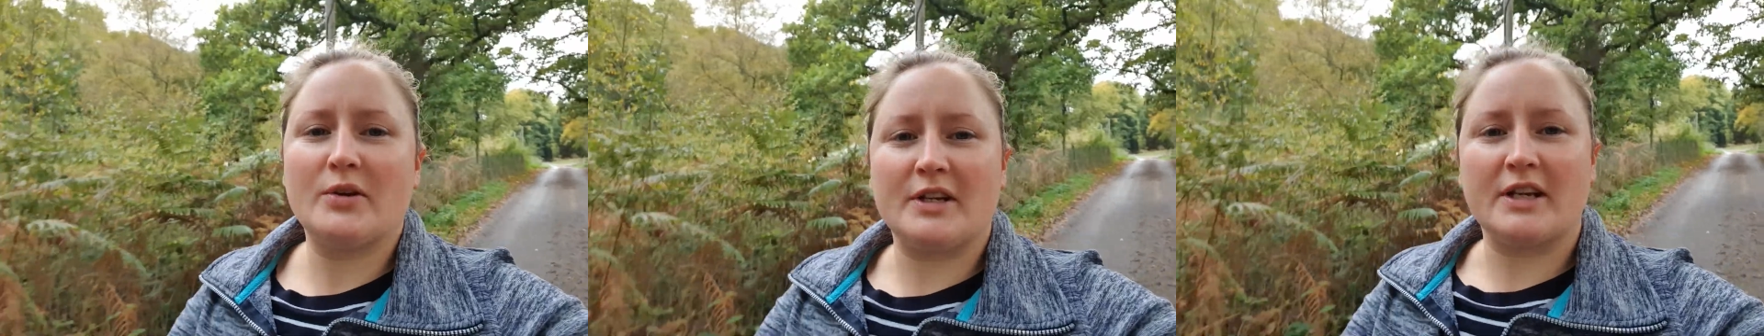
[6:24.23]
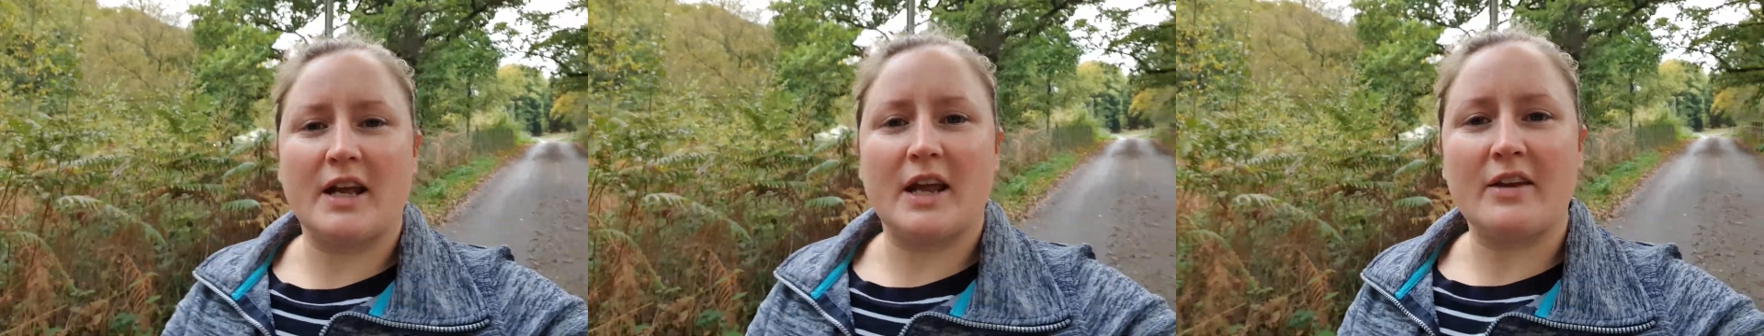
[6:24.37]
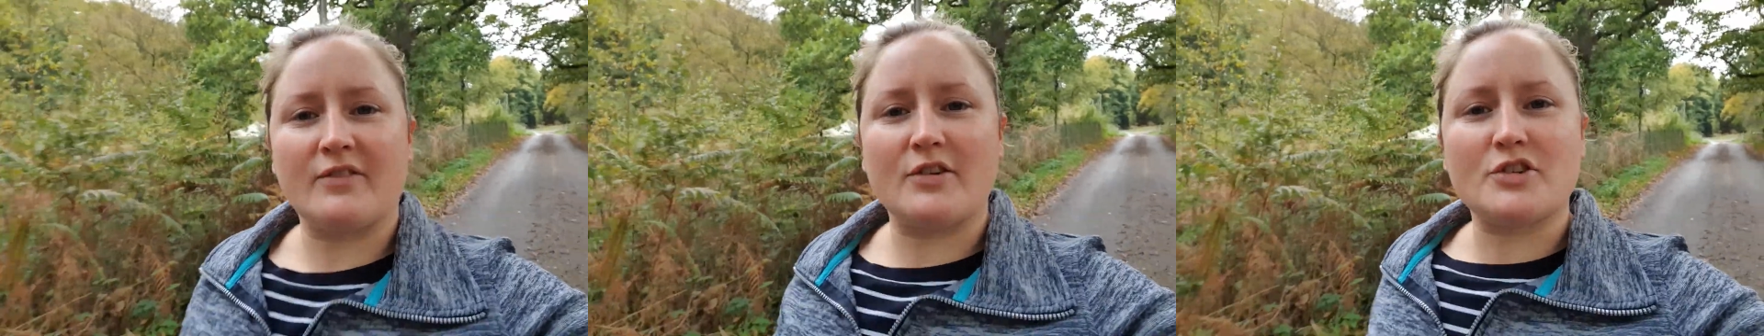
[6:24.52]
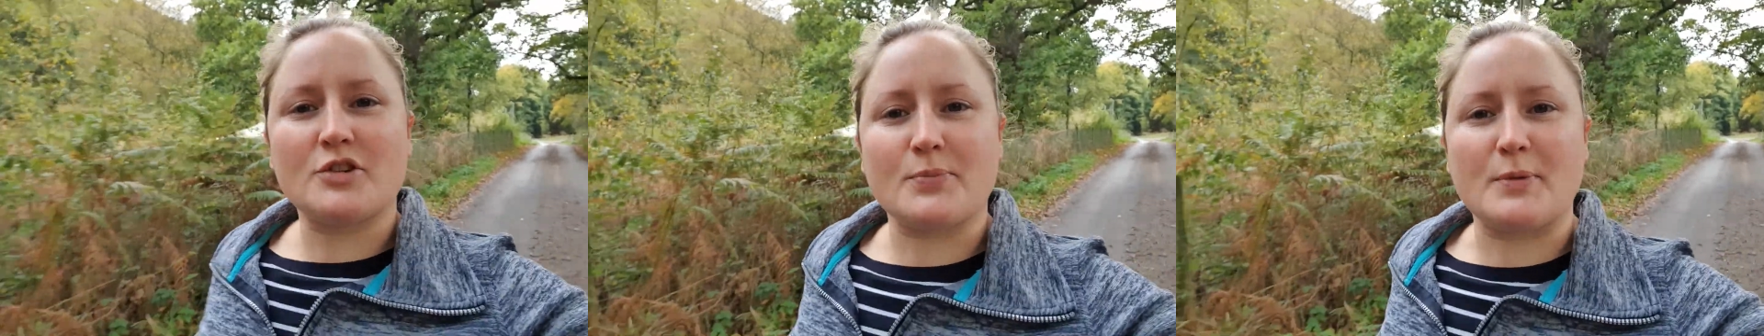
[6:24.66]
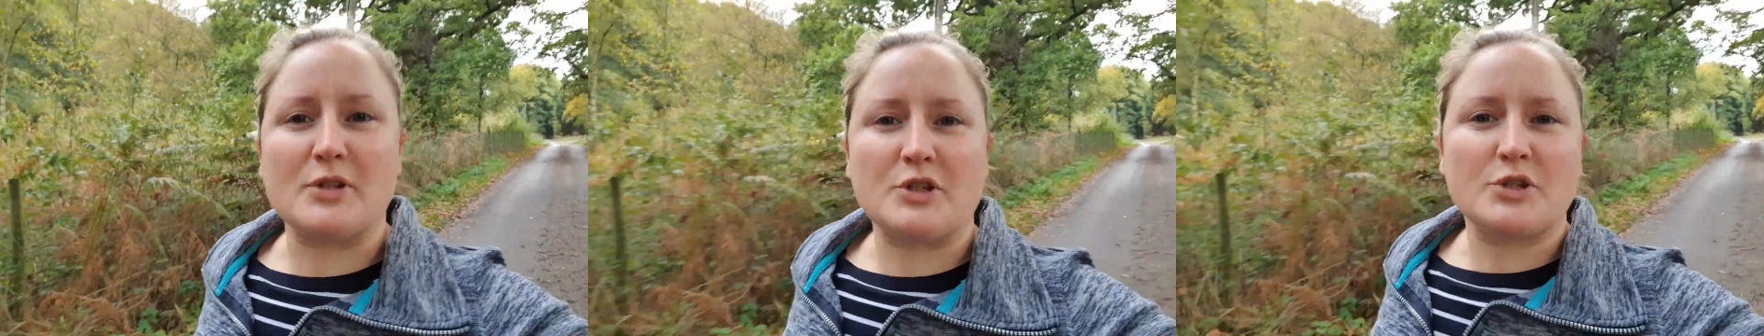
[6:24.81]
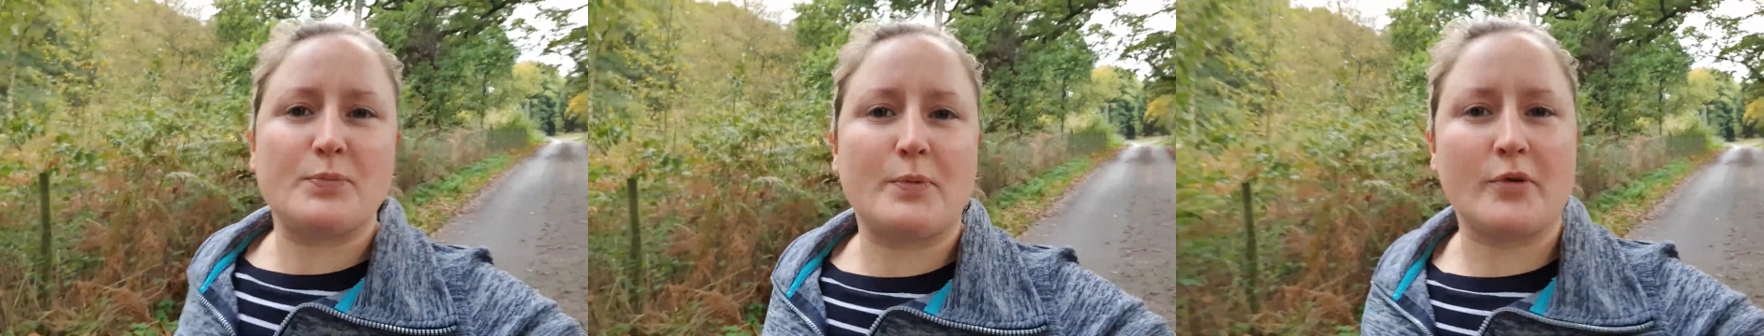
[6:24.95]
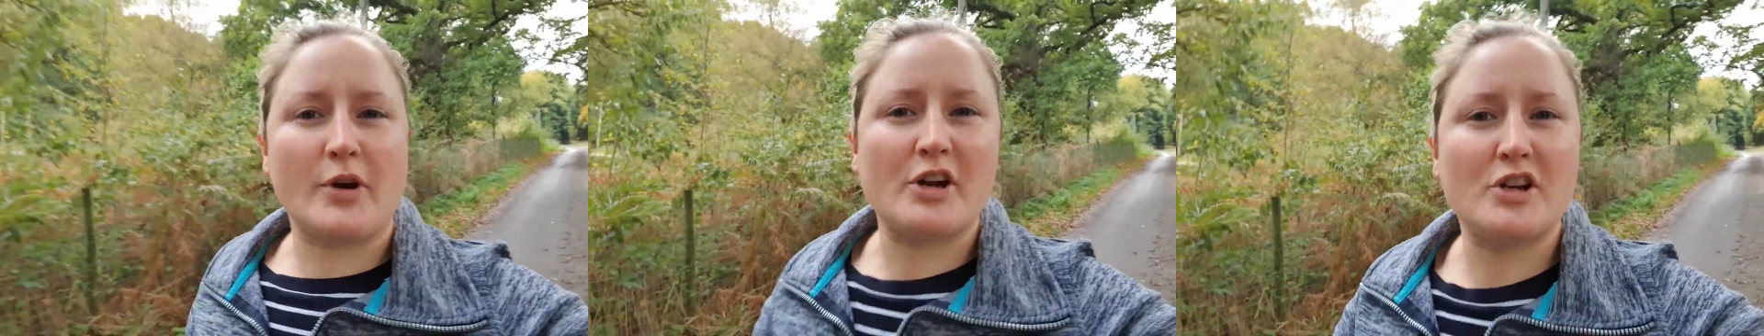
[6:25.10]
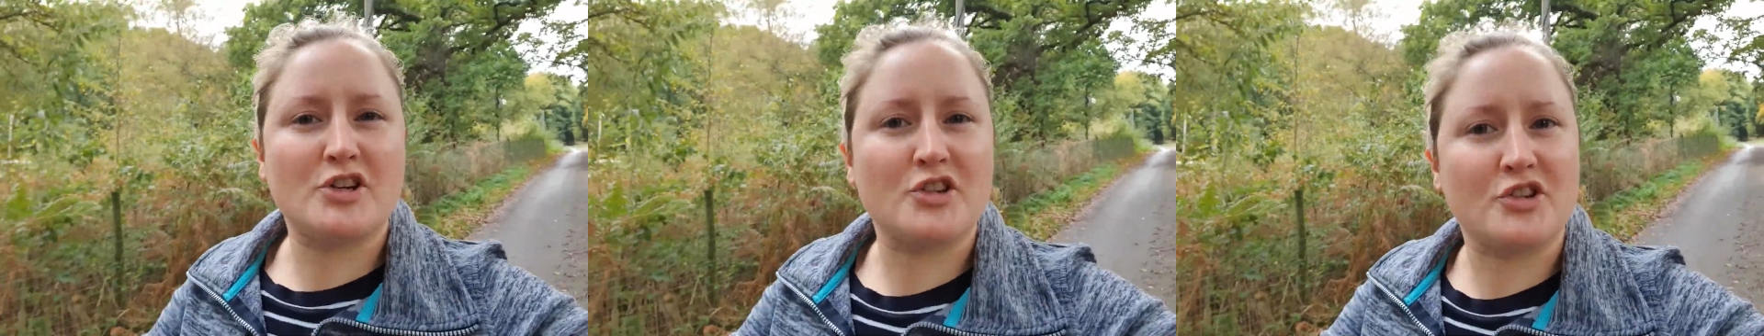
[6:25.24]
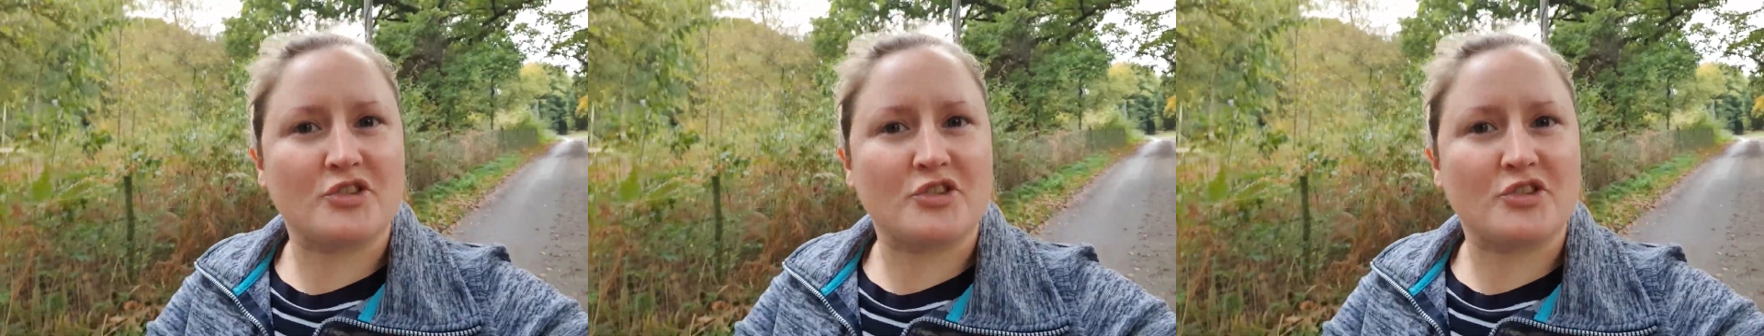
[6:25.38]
it gave you some inspiration